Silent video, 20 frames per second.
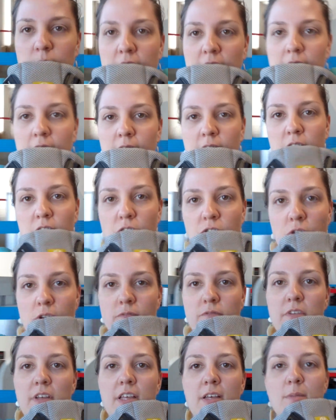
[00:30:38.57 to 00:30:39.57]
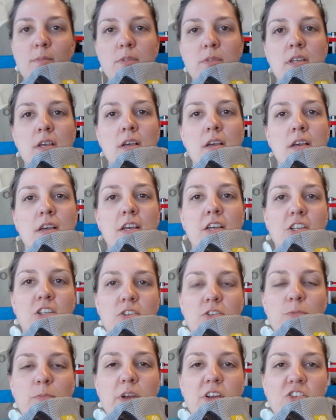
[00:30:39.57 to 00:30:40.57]
click that little button. Films. That way
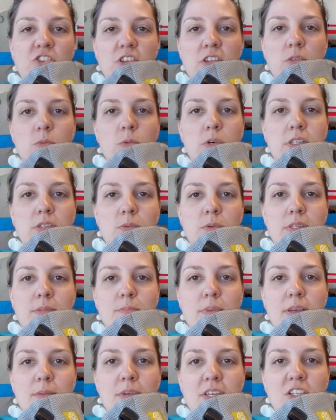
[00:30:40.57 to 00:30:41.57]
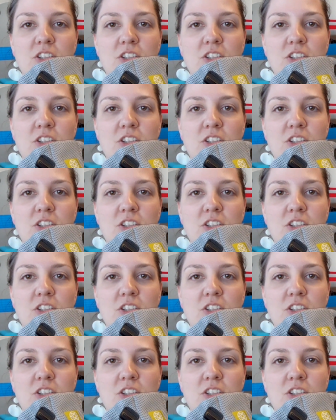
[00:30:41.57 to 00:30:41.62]
you can check out our next live stream.